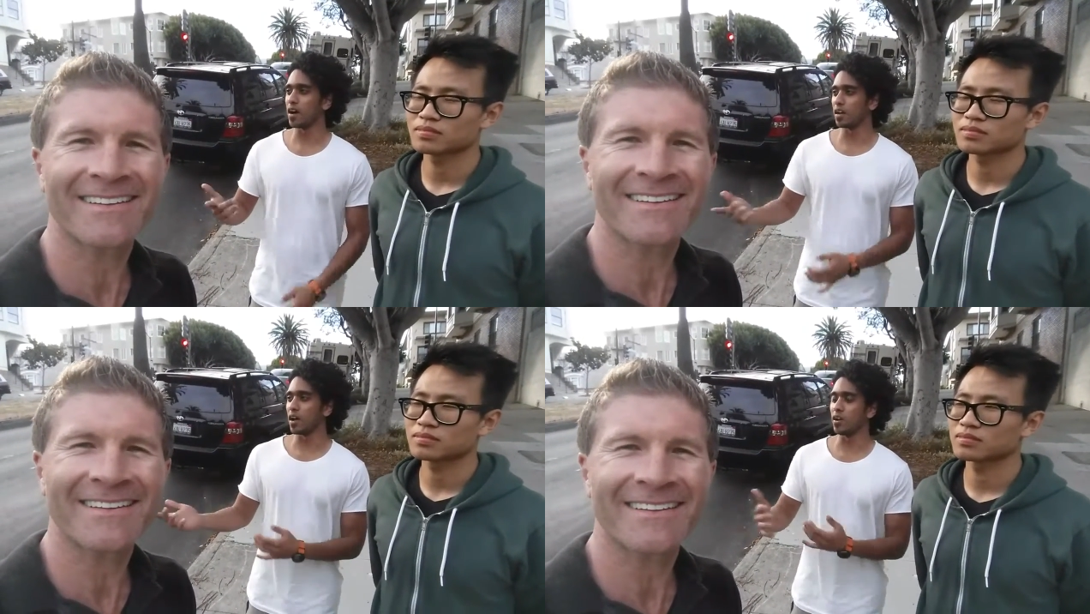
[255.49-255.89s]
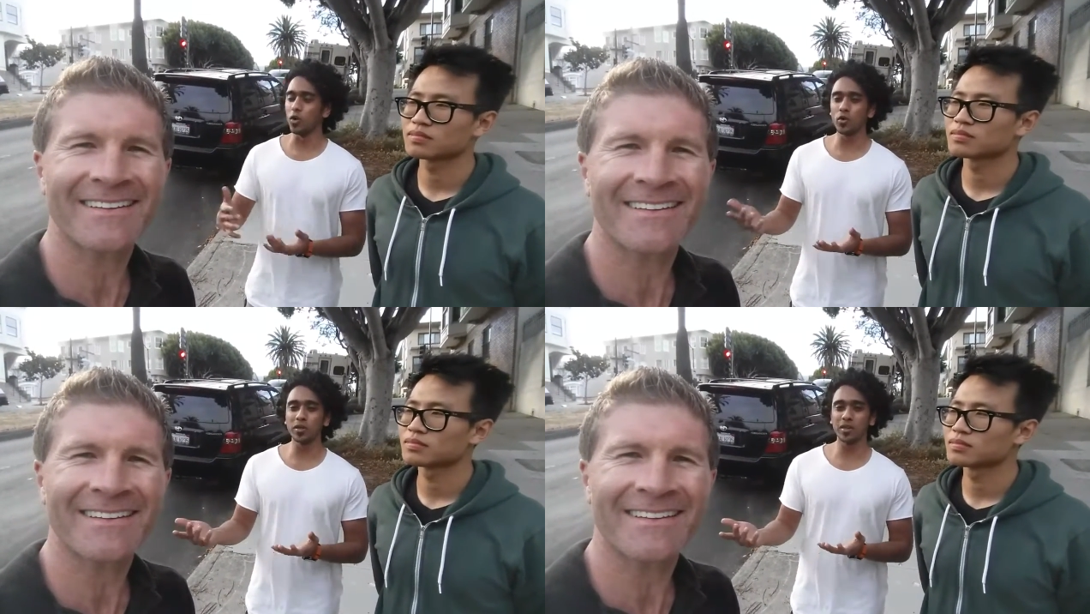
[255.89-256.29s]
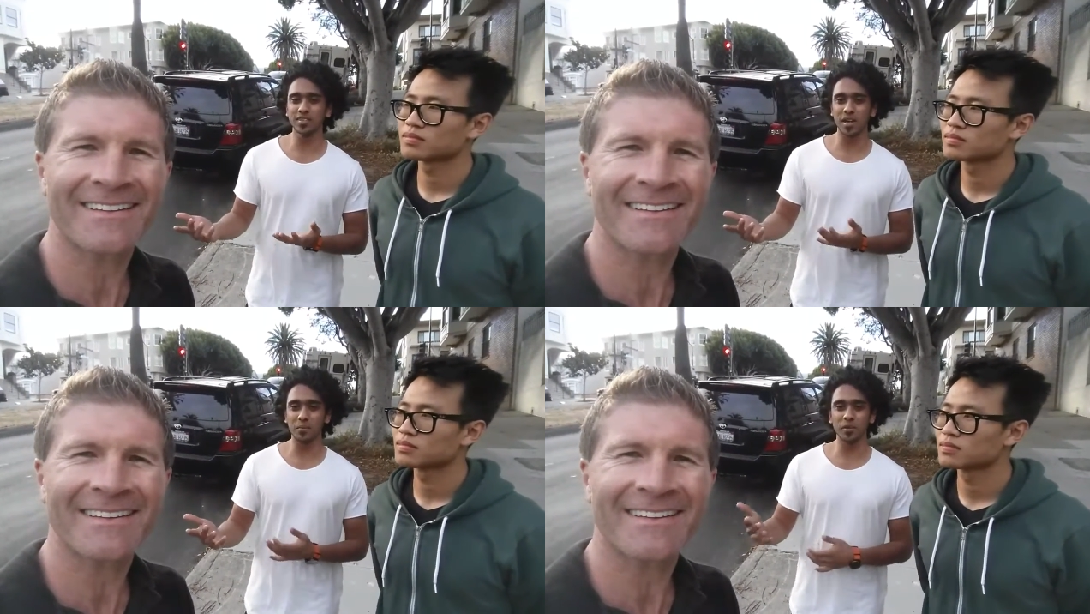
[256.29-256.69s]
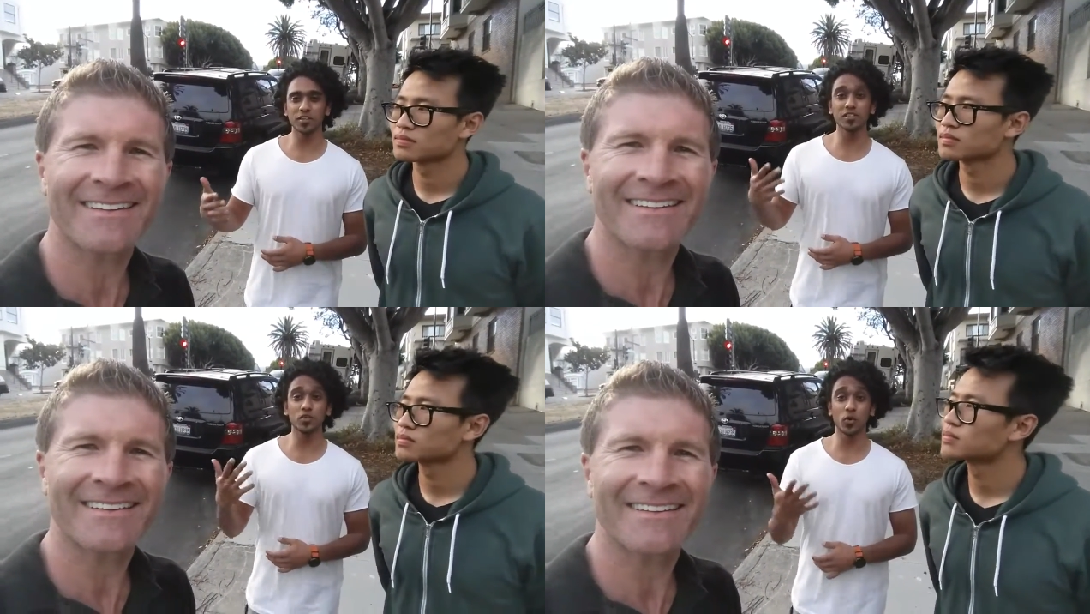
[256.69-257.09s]
Speaker 1: a, a low-key
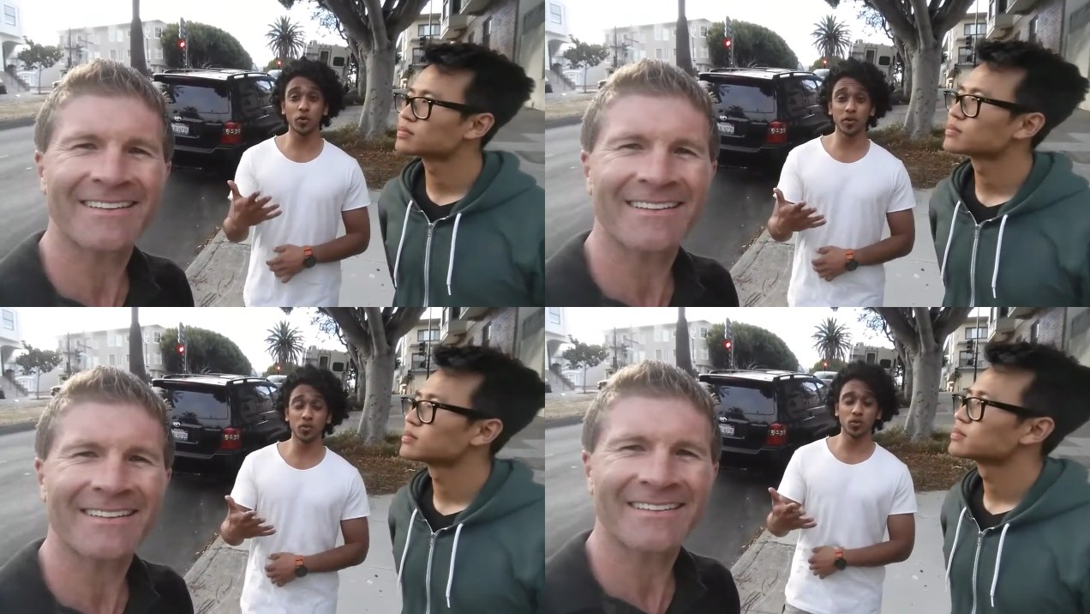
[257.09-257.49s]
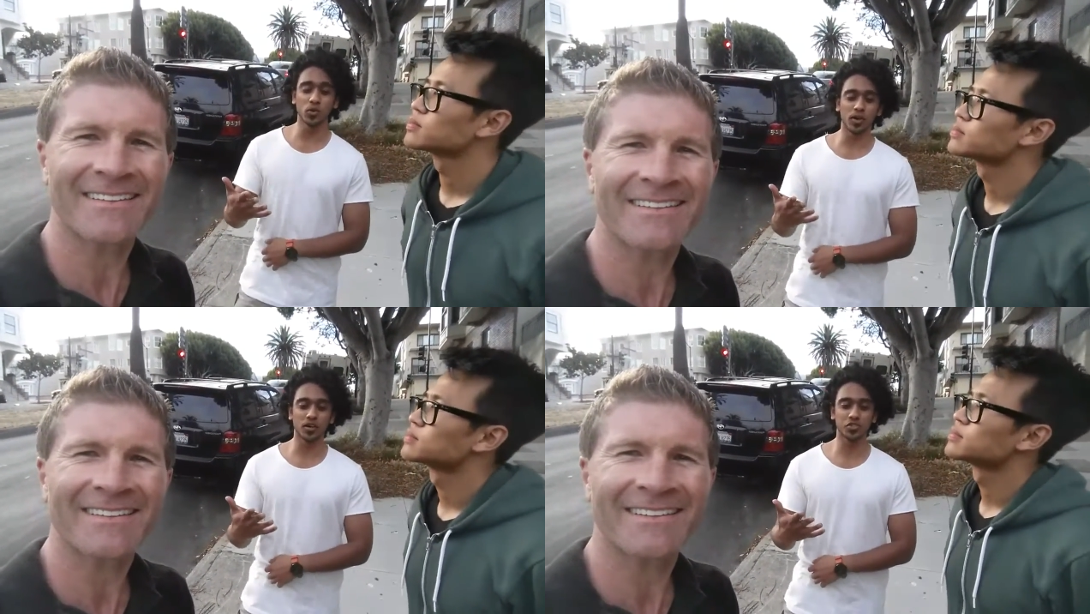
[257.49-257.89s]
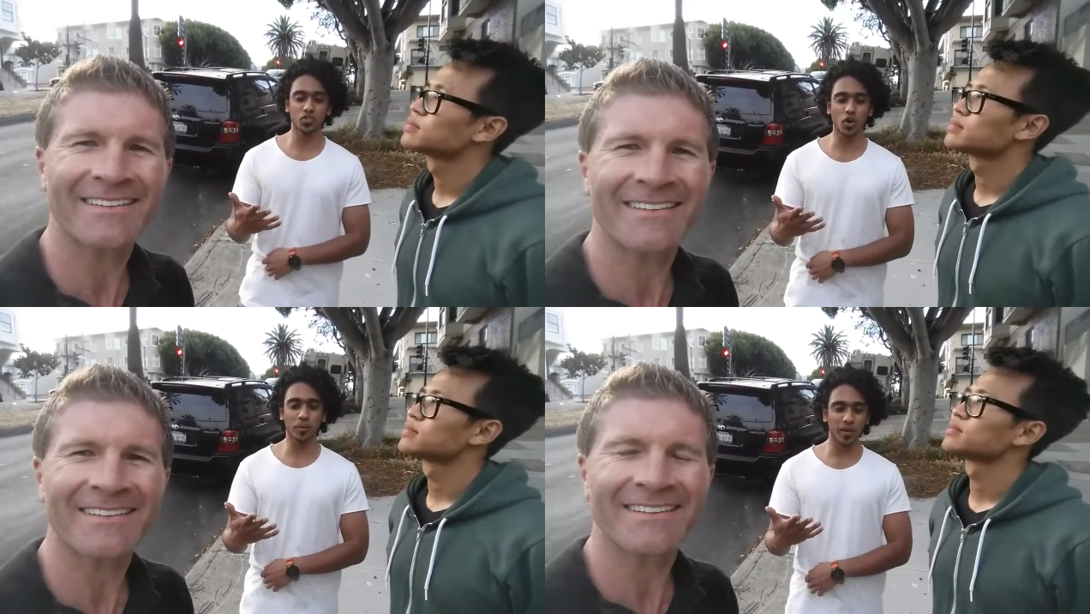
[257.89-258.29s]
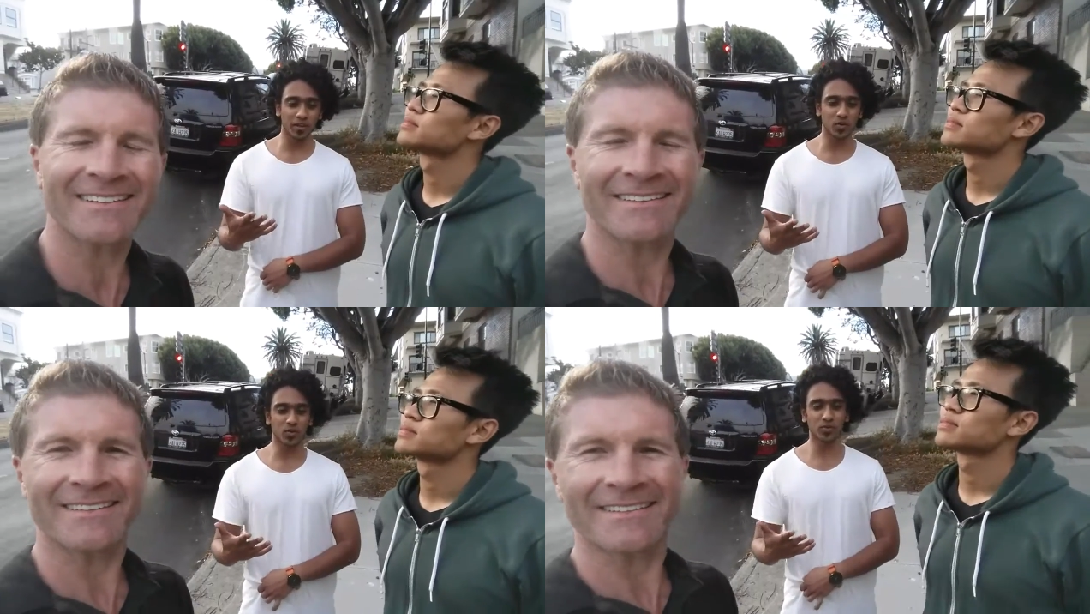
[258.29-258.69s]
example is you go into a shop
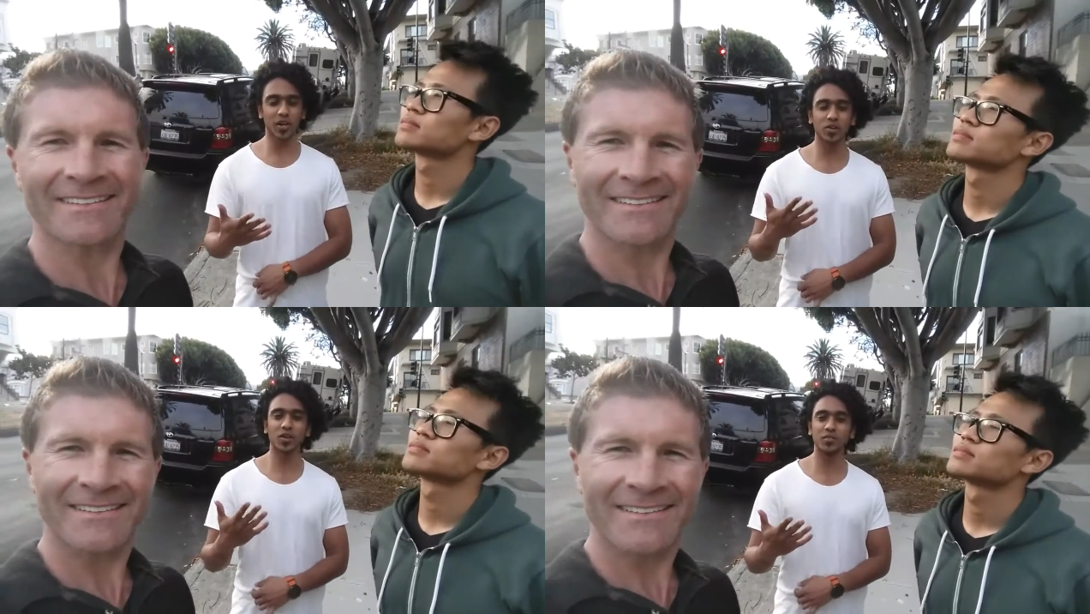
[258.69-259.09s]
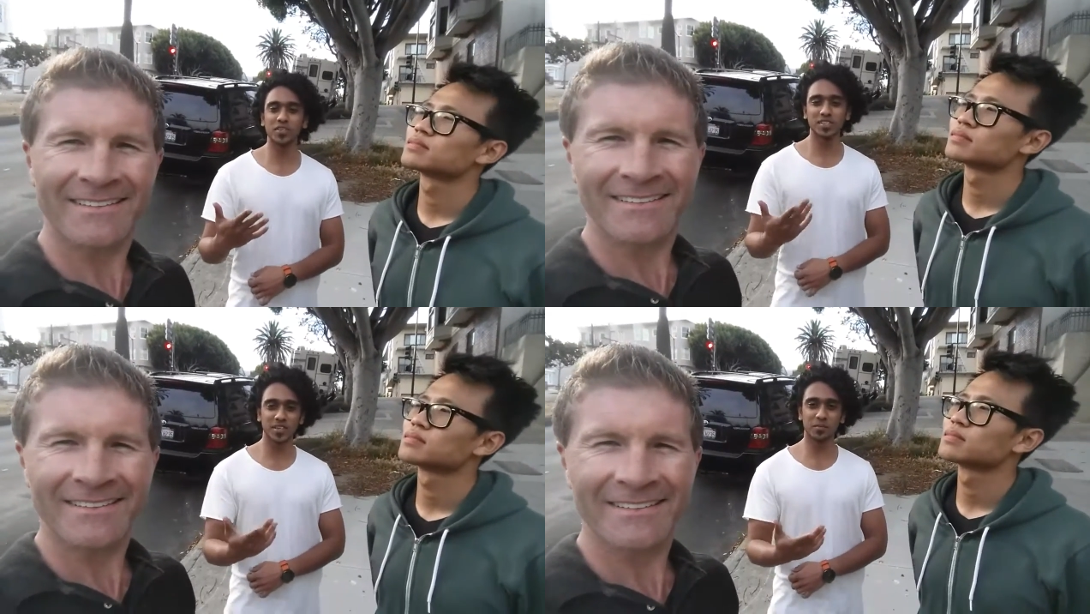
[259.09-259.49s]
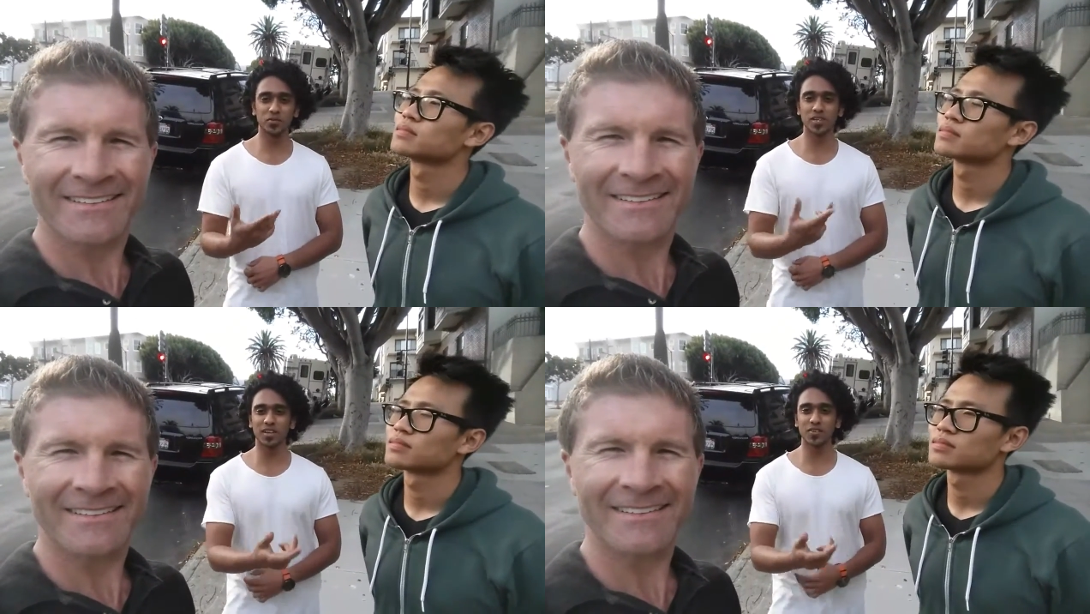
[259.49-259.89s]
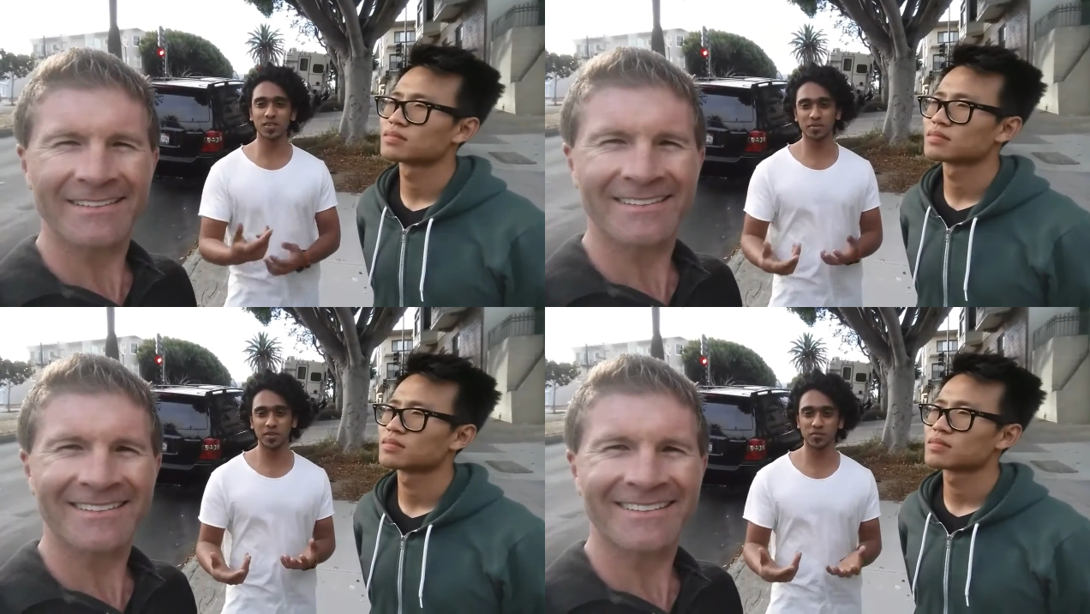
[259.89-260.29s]
and you try to convince them to sell
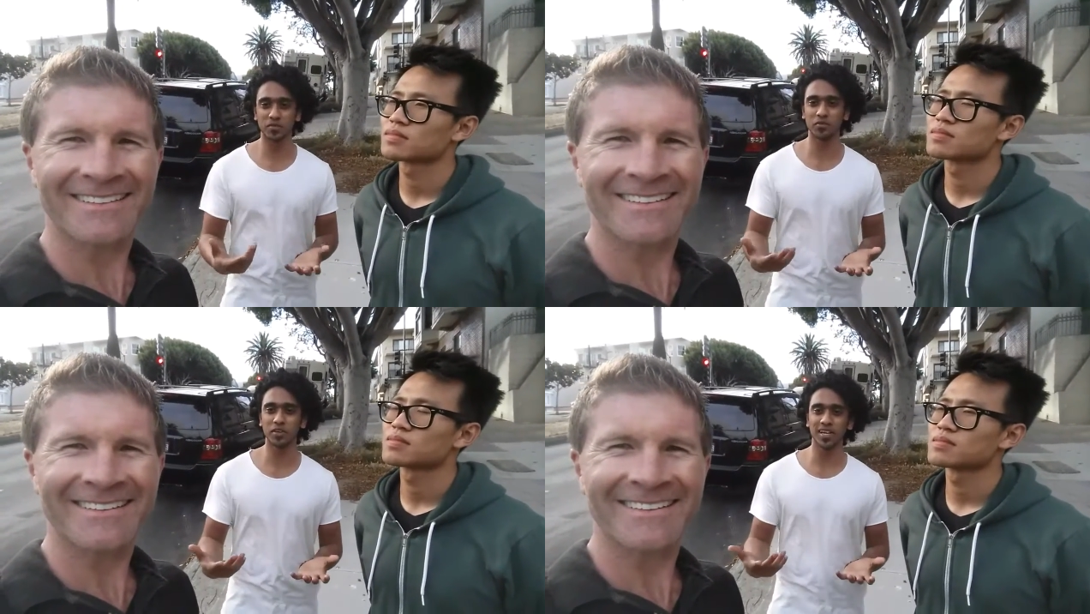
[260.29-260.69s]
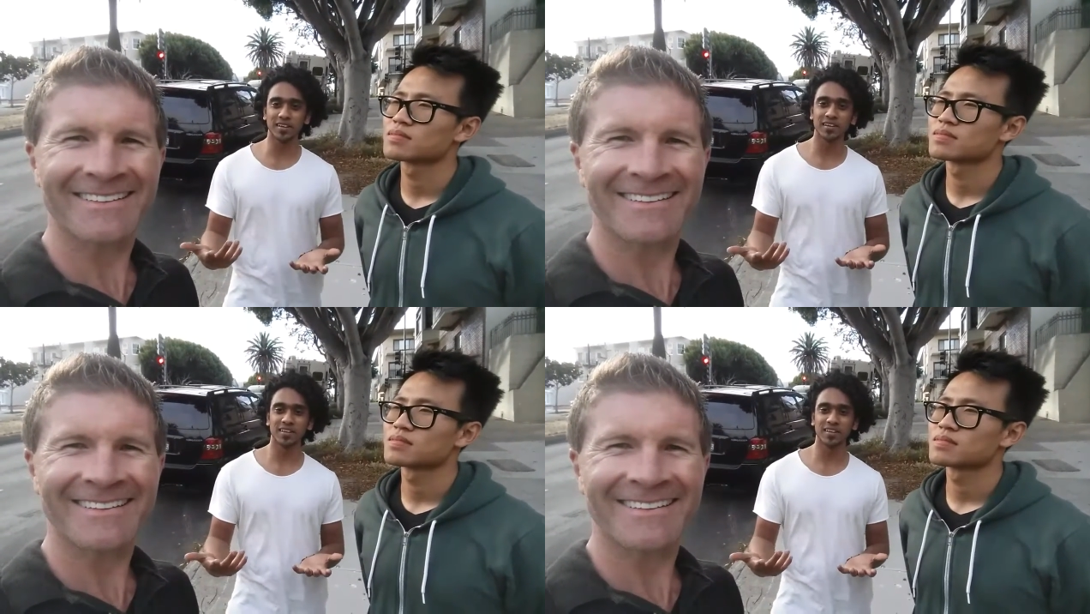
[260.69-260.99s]
you something for free